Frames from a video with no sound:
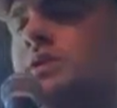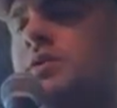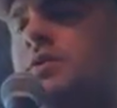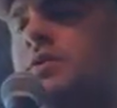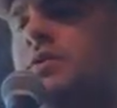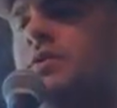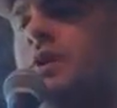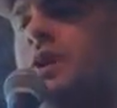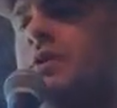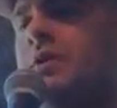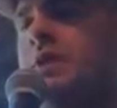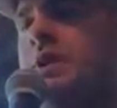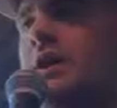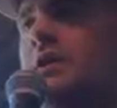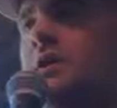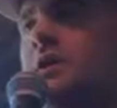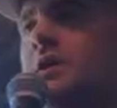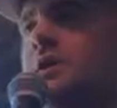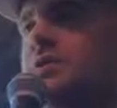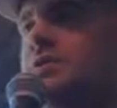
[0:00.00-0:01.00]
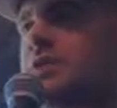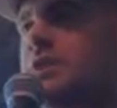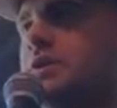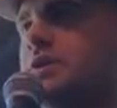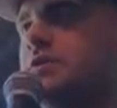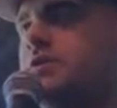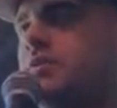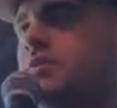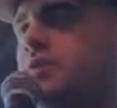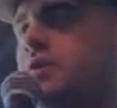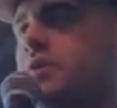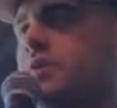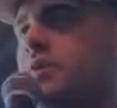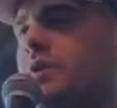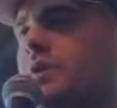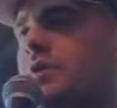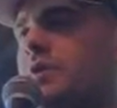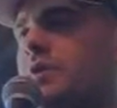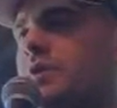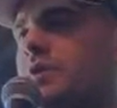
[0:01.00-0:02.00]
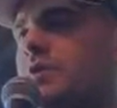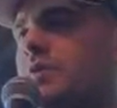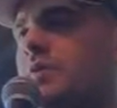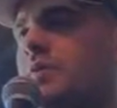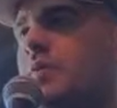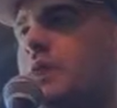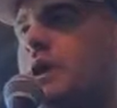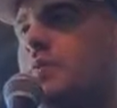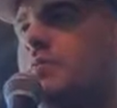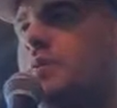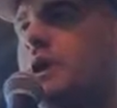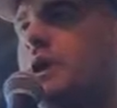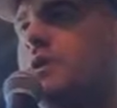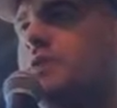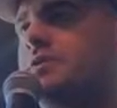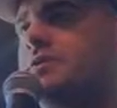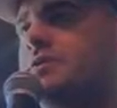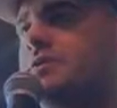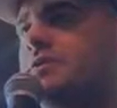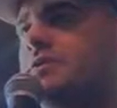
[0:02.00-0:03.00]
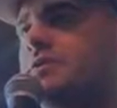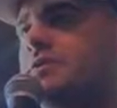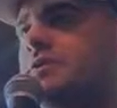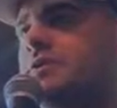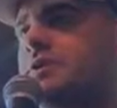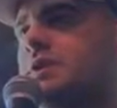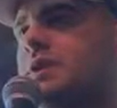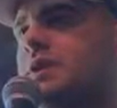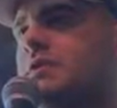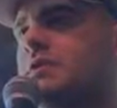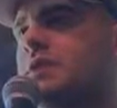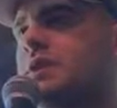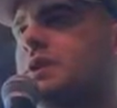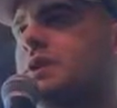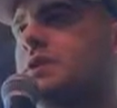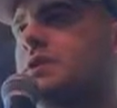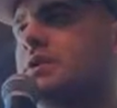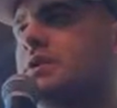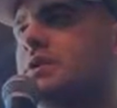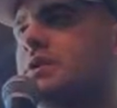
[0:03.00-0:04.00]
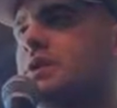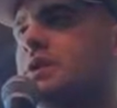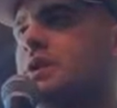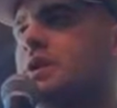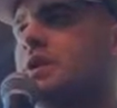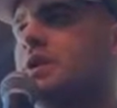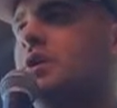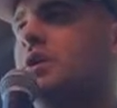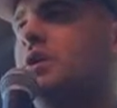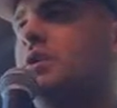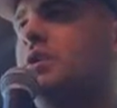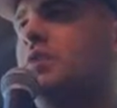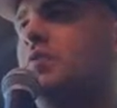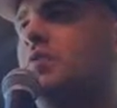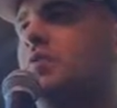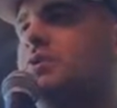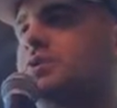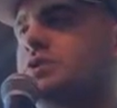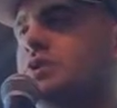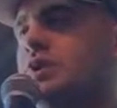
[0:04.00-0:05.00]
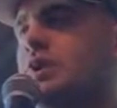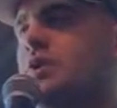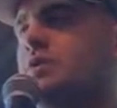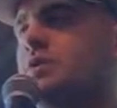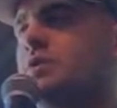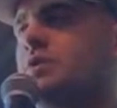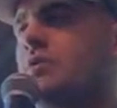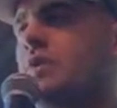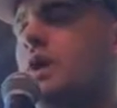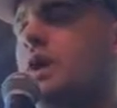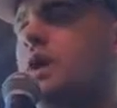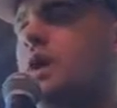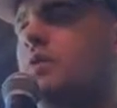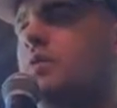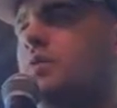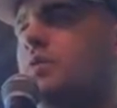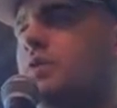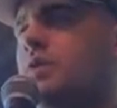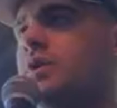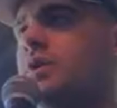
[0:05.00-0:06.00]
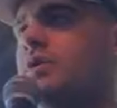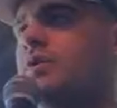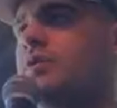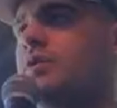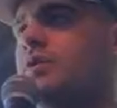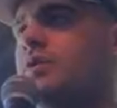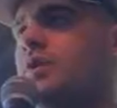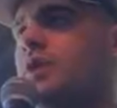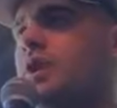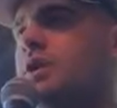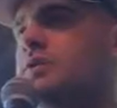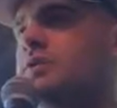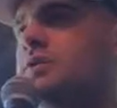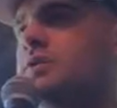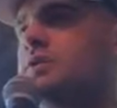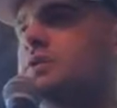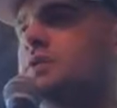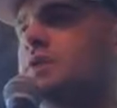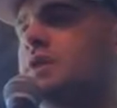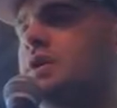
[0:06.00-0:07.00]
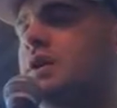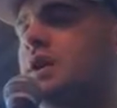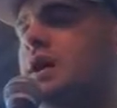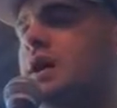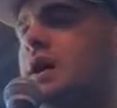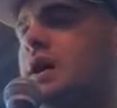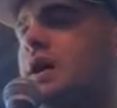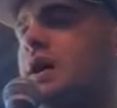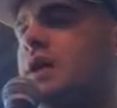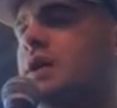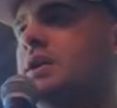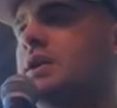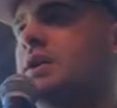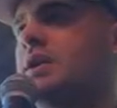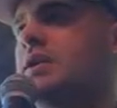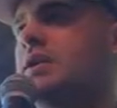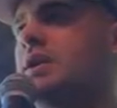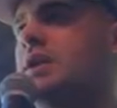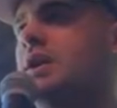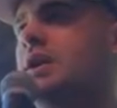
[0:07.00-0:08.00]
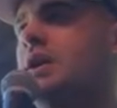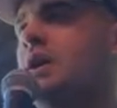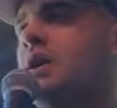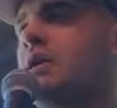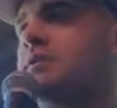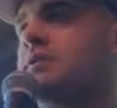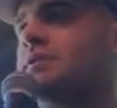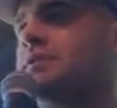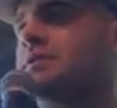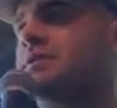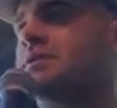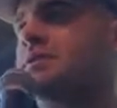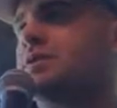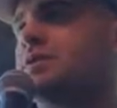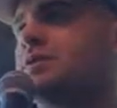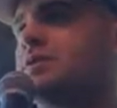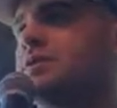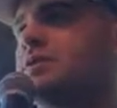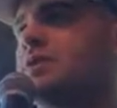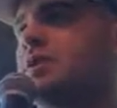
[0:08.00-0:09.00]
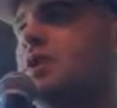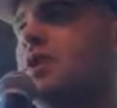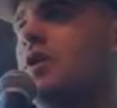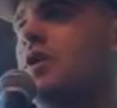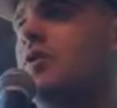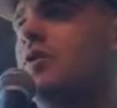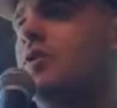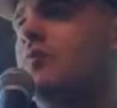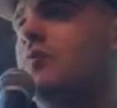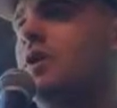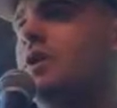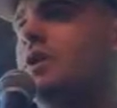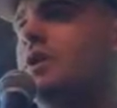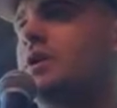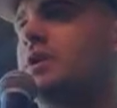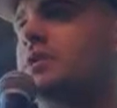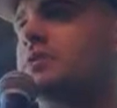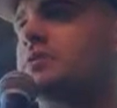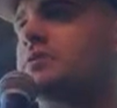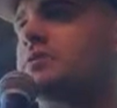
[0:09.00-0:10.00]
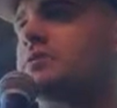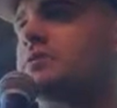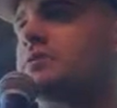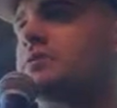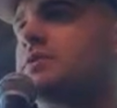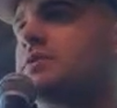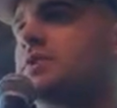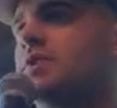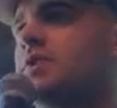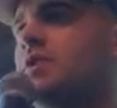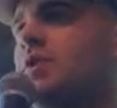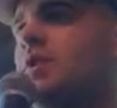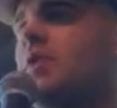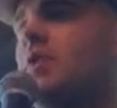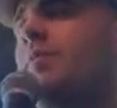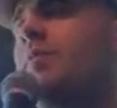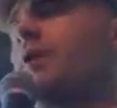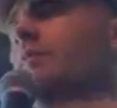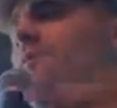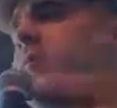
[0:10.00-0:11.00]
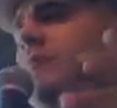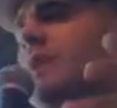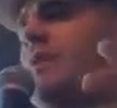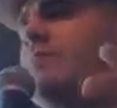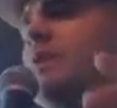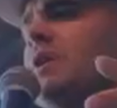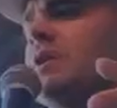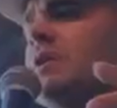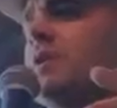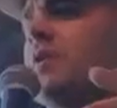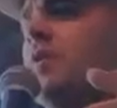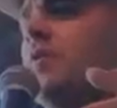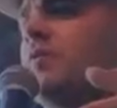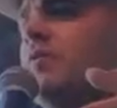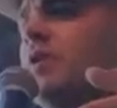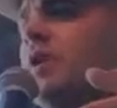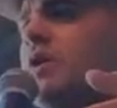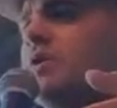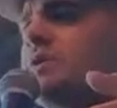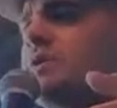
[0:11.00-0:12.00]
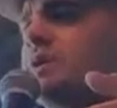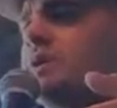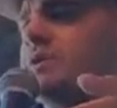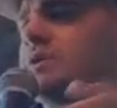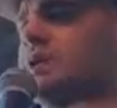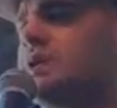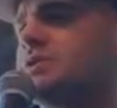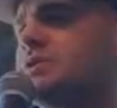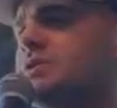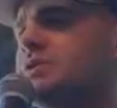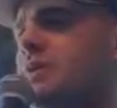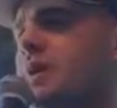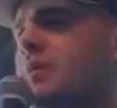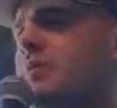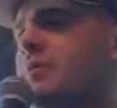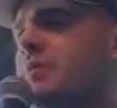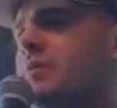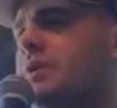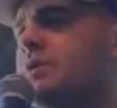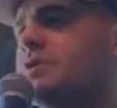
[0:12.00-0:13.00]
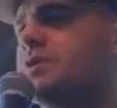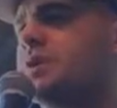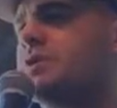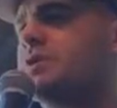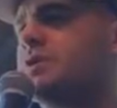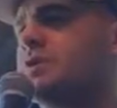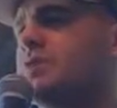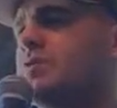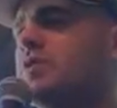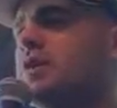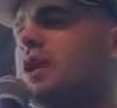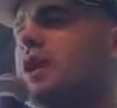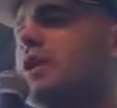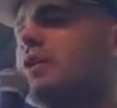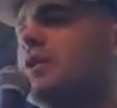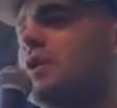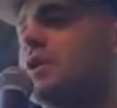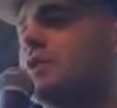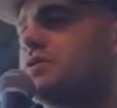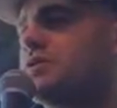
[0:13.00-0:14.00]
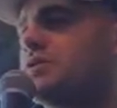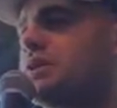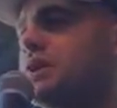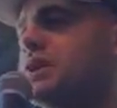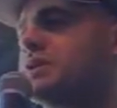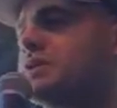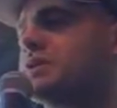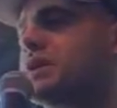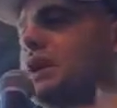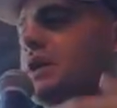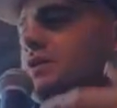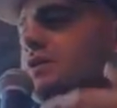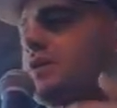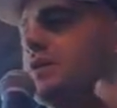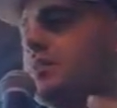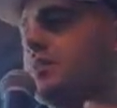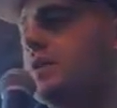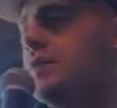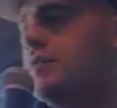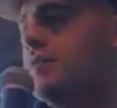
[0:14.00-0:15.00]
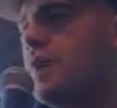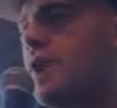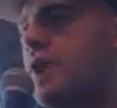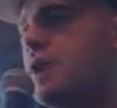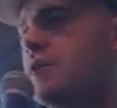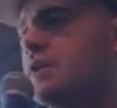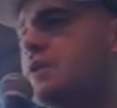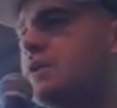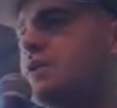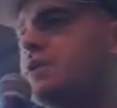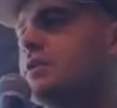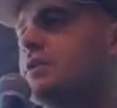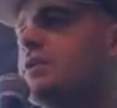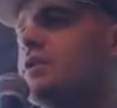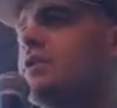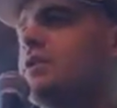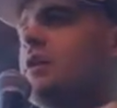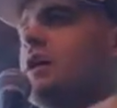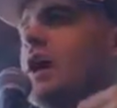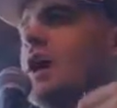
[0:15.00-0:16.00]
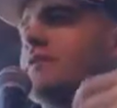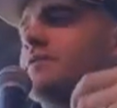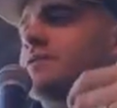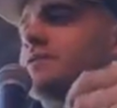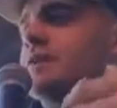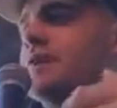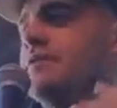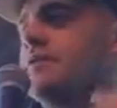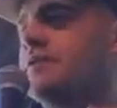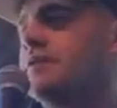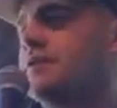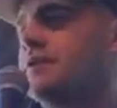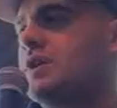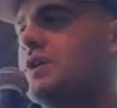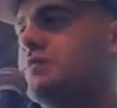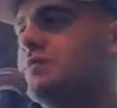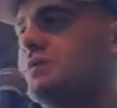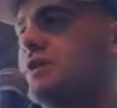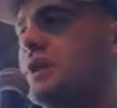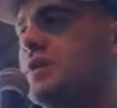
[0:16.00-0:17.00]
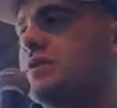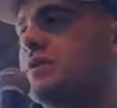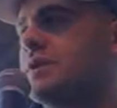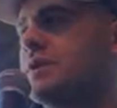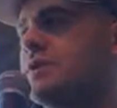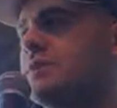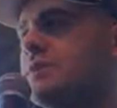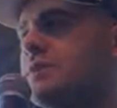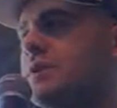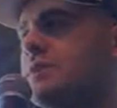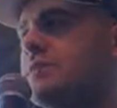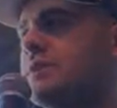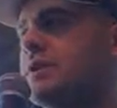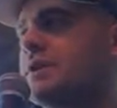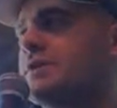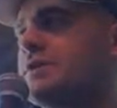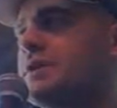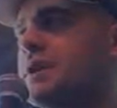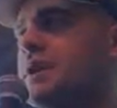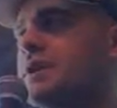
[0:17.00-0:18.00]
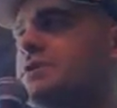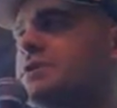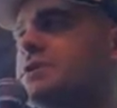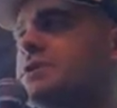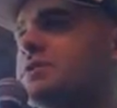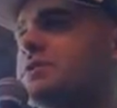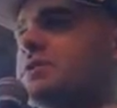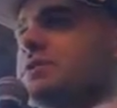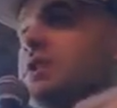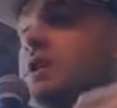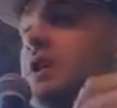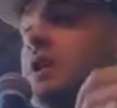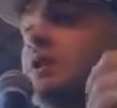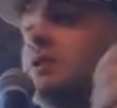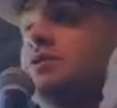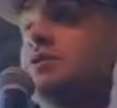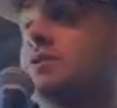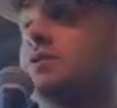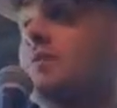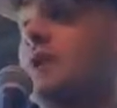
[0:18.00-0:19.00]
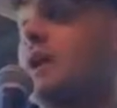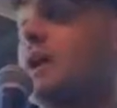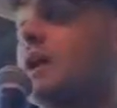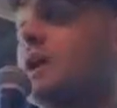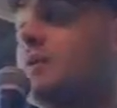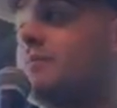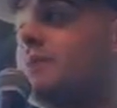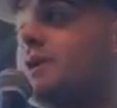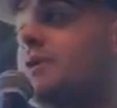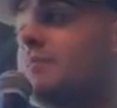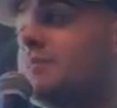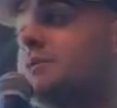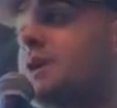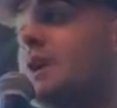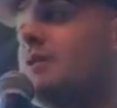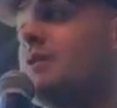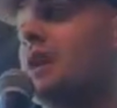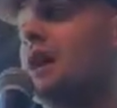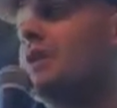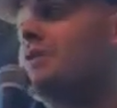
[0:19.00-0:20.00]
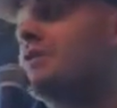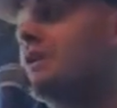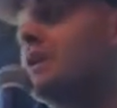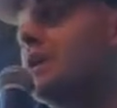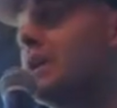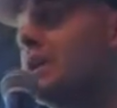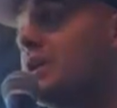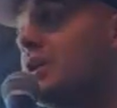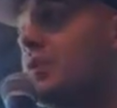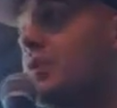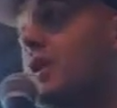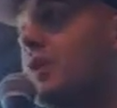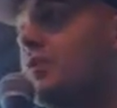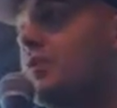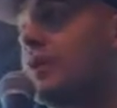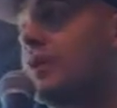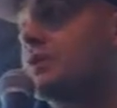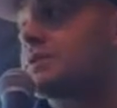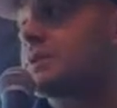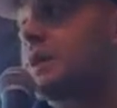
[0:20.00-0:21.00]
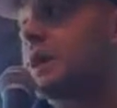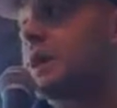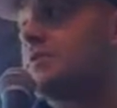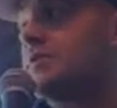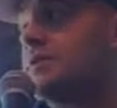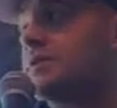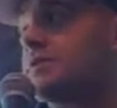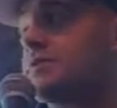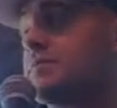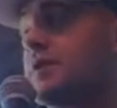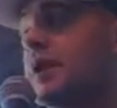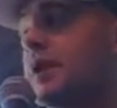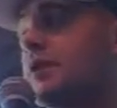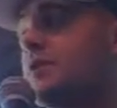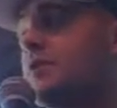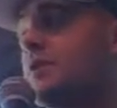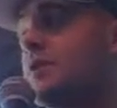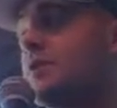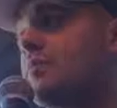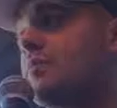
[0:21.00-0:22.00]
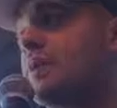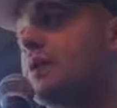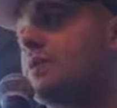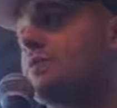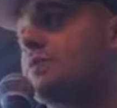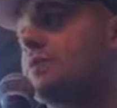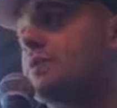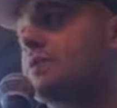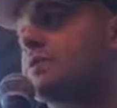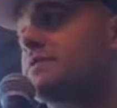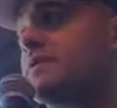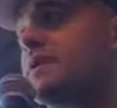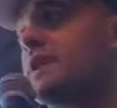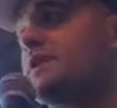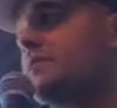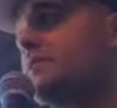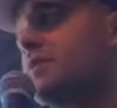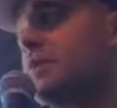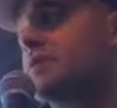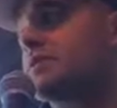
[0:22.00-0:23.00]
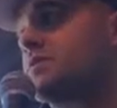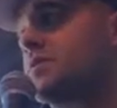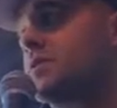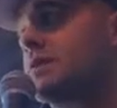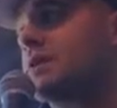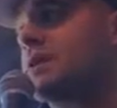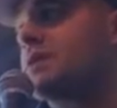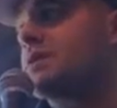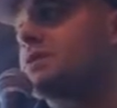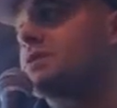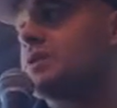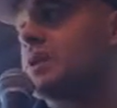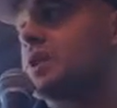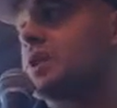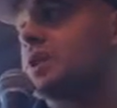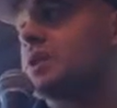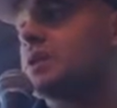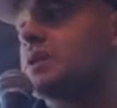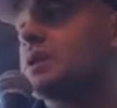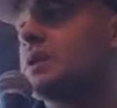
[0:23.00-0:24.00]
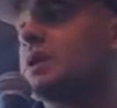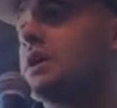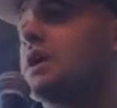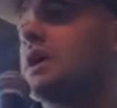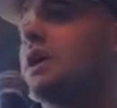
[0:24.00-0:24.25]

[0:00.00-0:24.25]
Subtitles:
you found out, like you said, you knew a little bit earlier that Ron Patterson was leaving. We'll start with Ron. What are your thoughts on his decision to go? Because, well, maybe in an overall sense, not just Ron, but BJ too. Like you said, it's gotten a little bit rocky. Obviously, everything comes out with the NCAA sanctions. Jim Boeheim comes out. I think he had a great press conference, probably one of the best ones, if not the best one that he's done.